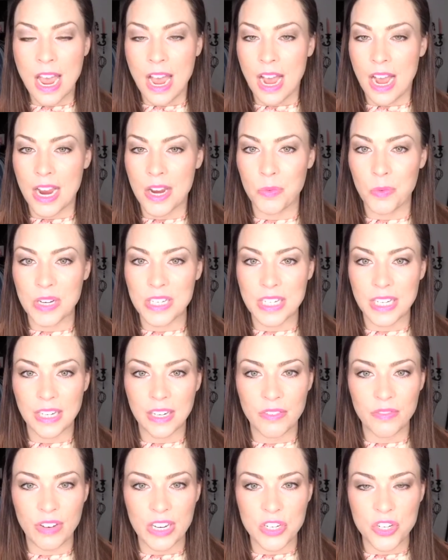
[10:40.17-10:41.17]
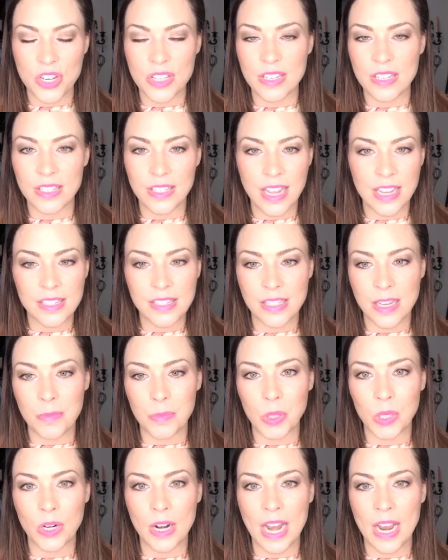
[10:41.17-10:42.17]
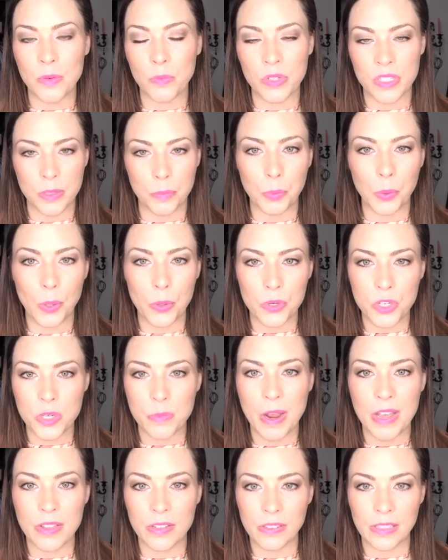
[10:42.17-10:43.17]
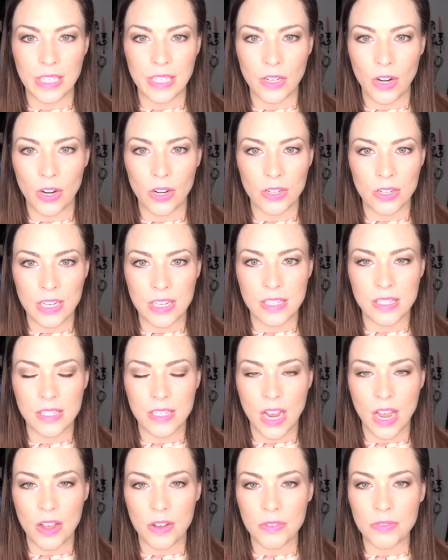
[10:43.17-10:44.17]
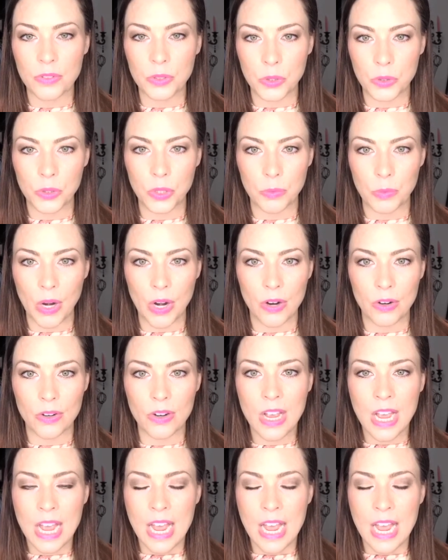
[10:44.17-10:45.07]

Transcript: I went to convention this last summer and was approached by the lead artist of LuLaRoe.